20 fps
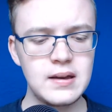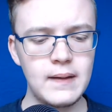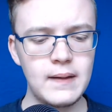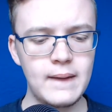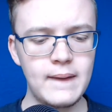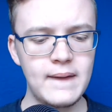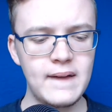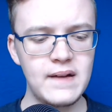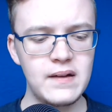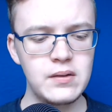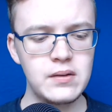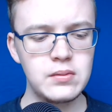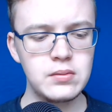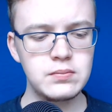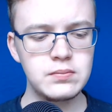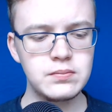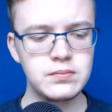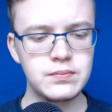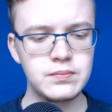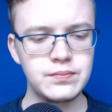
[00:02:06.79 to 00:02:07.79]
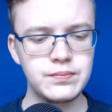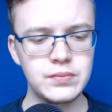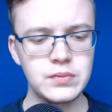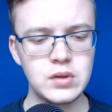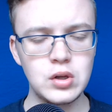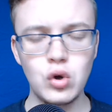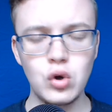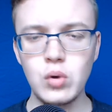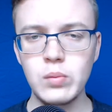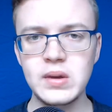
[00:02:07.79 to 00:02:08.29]
The
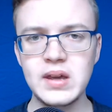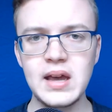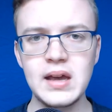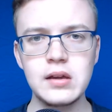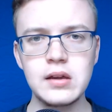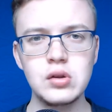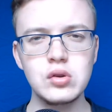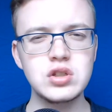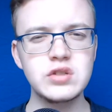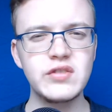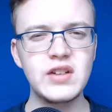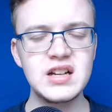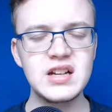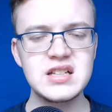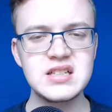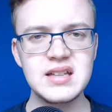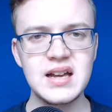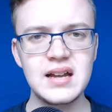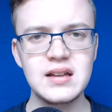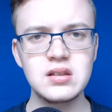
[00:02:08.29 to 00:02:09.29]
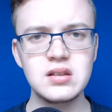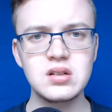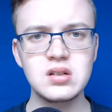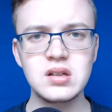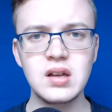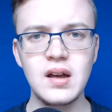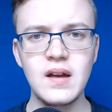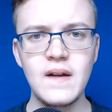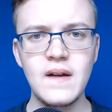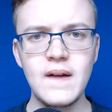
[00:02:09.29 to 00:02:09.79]
home kit, just very standard,
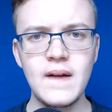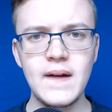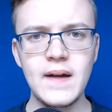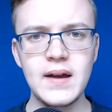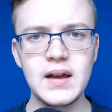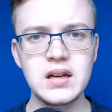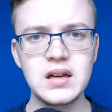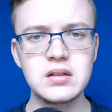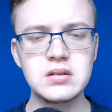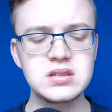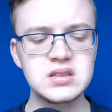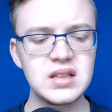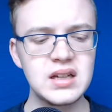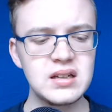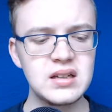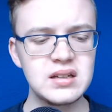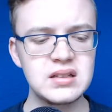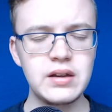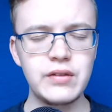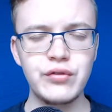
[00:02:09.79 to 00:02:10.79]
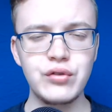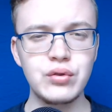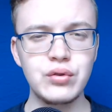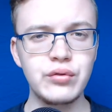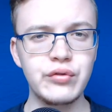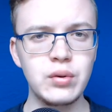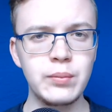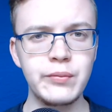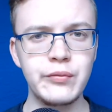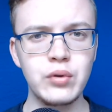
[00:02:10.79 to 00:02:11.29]
slightly different
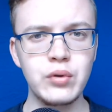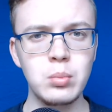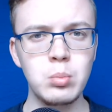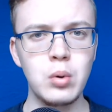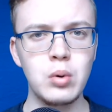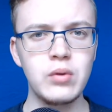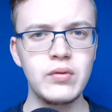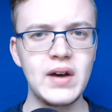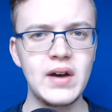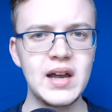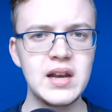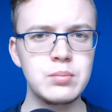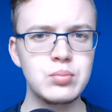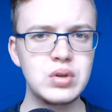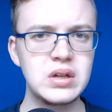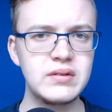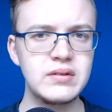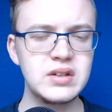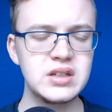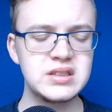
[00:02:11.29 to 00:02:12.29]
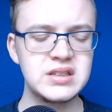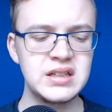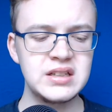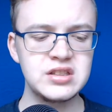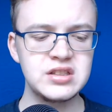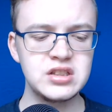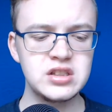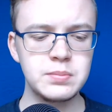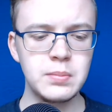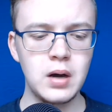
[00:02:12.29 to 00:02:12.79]
from what we've had in previous
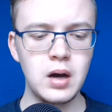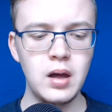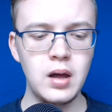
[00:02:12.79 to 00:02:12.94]
seasons, but